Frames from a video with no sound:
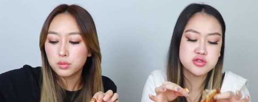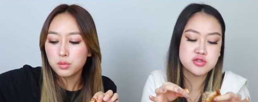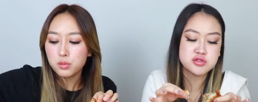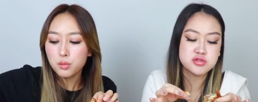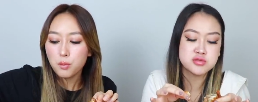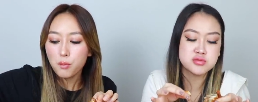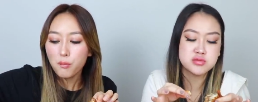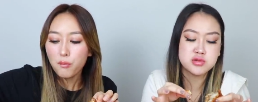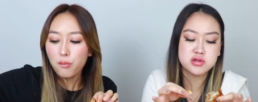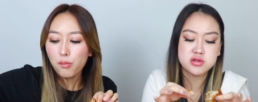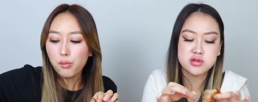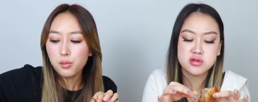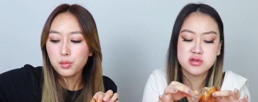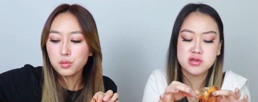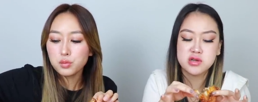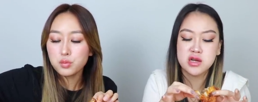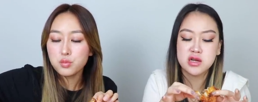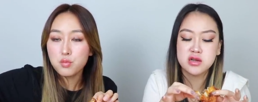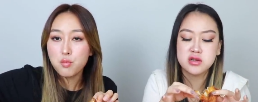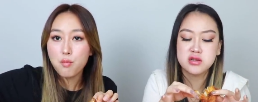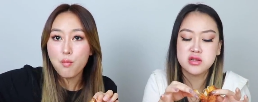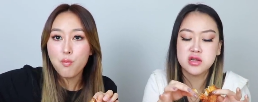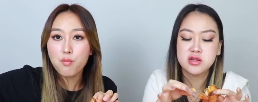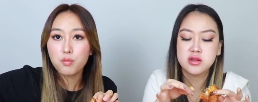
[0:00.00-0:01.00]
Speaker 1: to
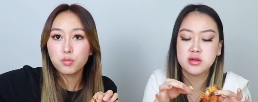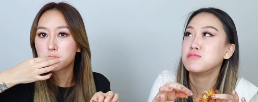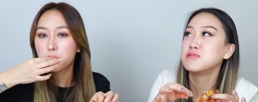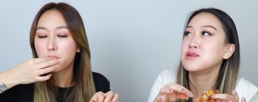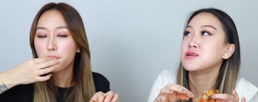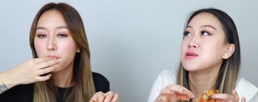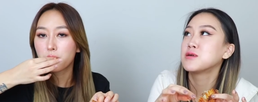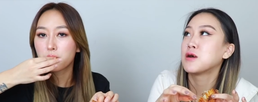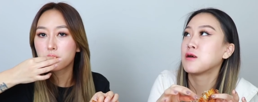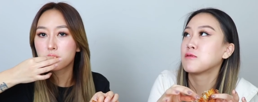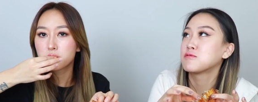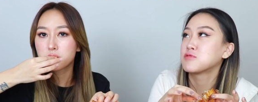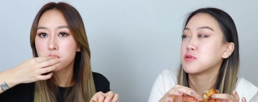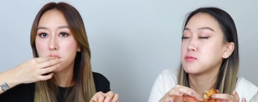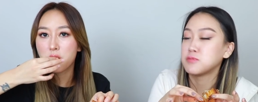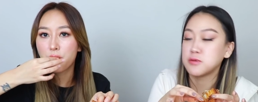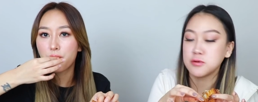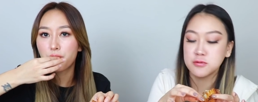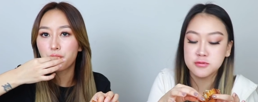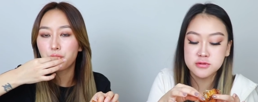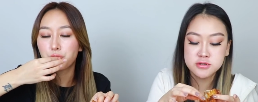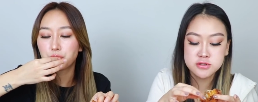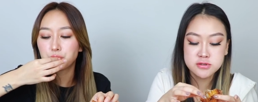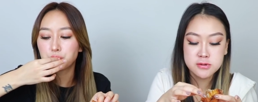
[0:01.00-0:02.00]
kind of take the meat off the
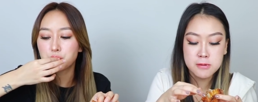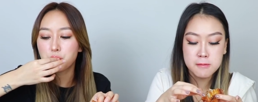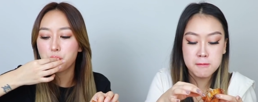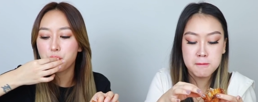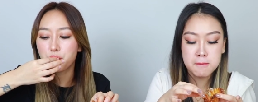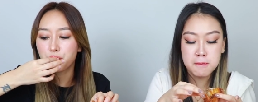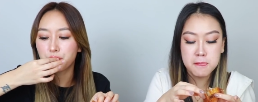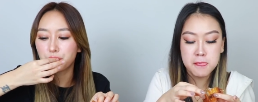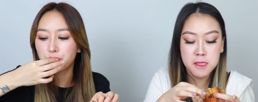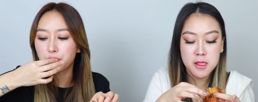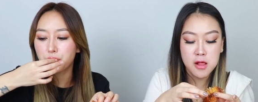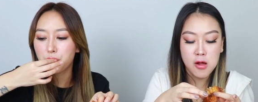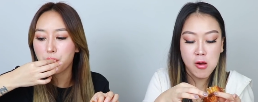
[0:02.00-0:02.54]
bones? Mm-hmm.